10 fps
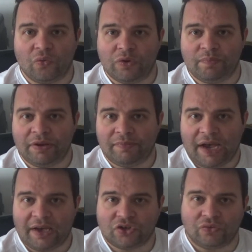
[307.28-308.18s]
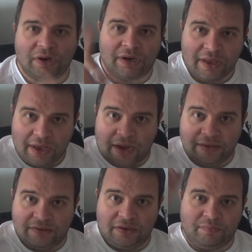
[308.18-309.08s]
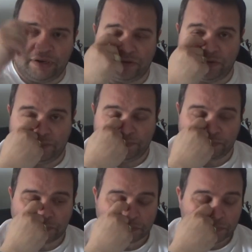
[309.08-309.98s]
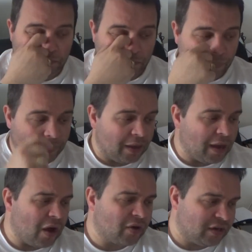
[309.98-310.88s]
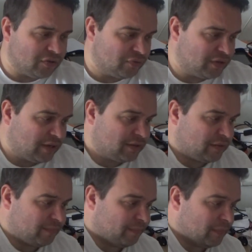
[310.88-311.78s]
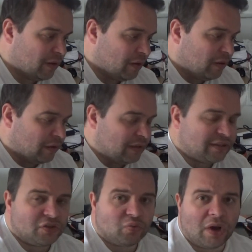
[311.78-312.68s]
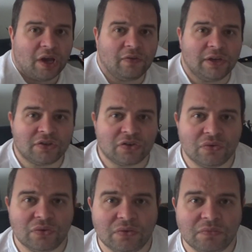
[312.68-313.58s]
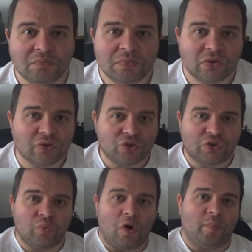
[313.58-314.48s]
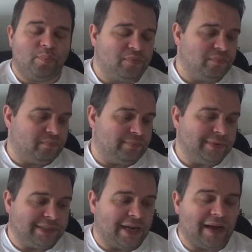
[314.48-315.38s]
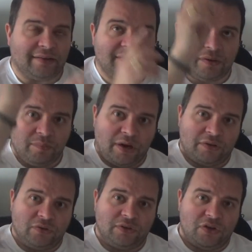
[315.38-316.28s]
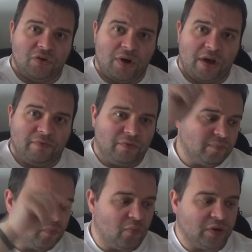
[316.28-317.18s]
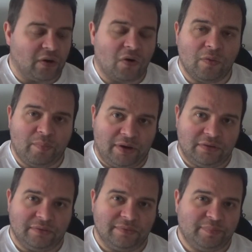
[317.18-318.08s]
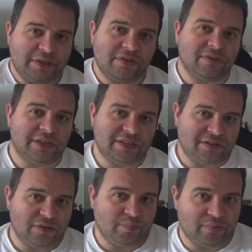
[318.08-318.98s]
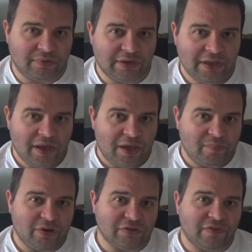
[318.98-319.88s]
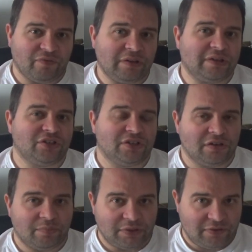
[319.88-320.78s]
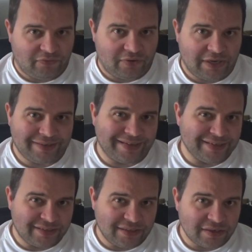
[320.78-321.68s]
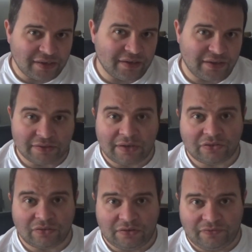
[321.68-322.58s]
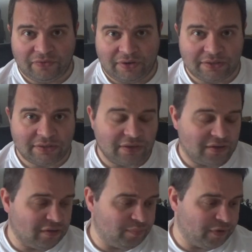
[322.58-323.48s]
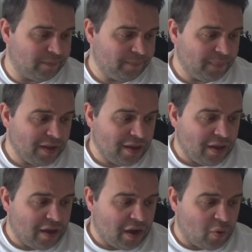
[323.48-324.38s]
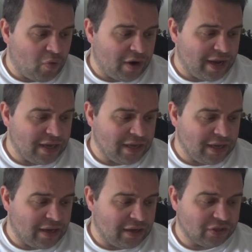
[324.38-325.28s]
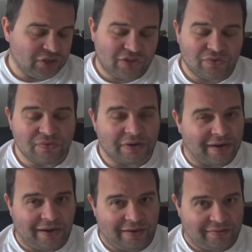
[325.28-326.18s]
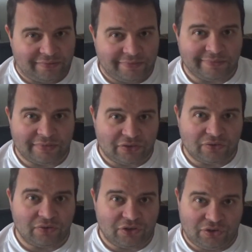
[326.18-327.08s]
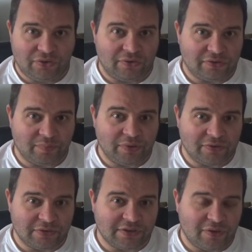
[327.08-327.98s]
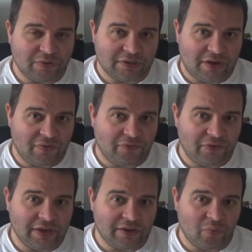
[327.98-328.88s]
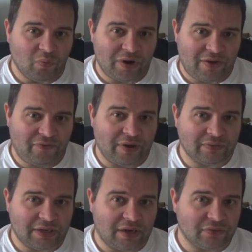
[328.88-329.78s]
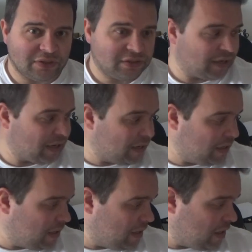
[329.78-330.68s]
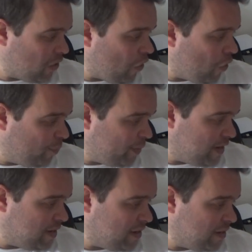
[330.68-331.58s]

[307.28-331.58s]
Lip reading: will be my actual attend button. How can I do that? This is way is to swap the attend button that you have with a call button, but it's not that simple because the voltage is a little bit different and the signal is also different a little bit. What I just to cut the story short, because there was a lot of thinking, what I found out, I open